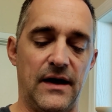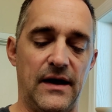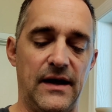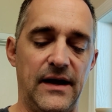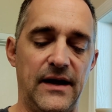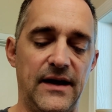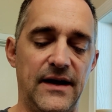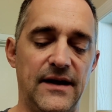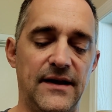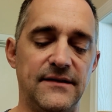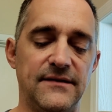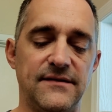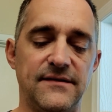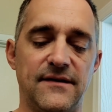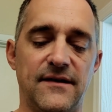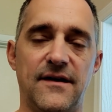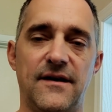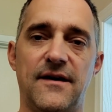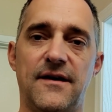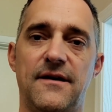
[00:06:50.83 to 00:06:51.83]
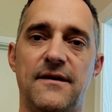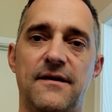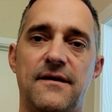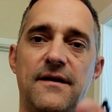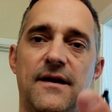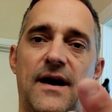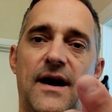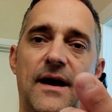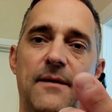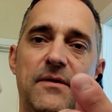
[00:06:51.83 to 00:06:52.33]
And
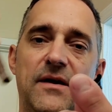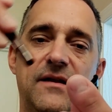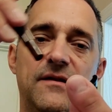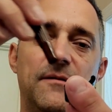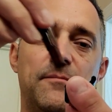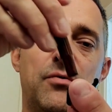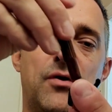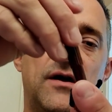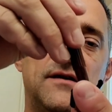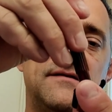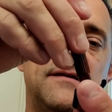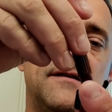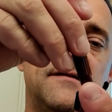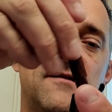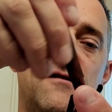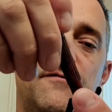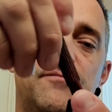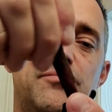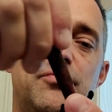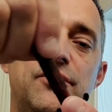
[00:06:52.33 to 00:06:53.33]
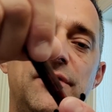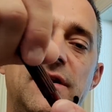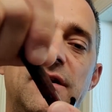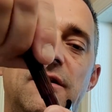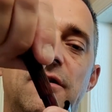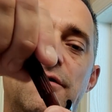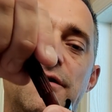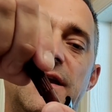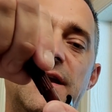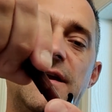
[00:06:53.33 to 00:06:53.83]
I'm in the process of
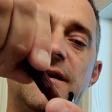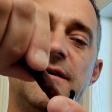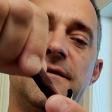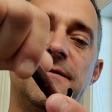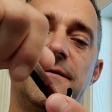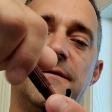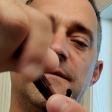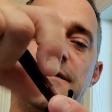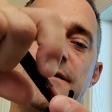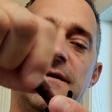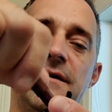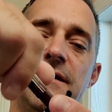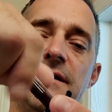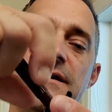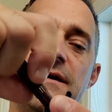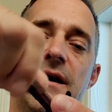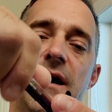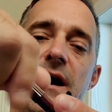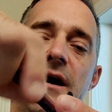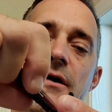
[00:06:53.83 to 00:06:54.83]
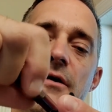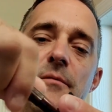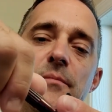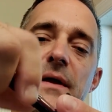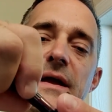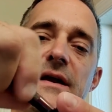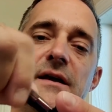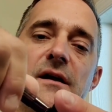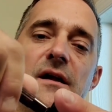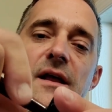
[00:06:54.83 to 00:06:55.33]
preloading our
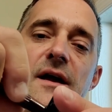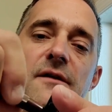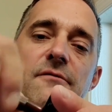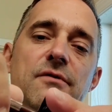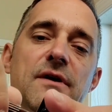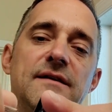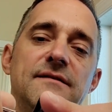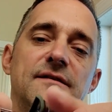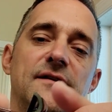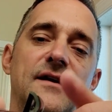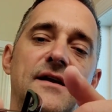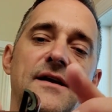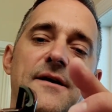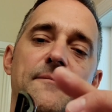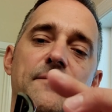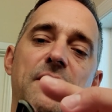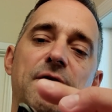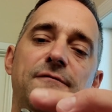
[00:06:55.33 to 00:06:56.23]
Bakelite razor here.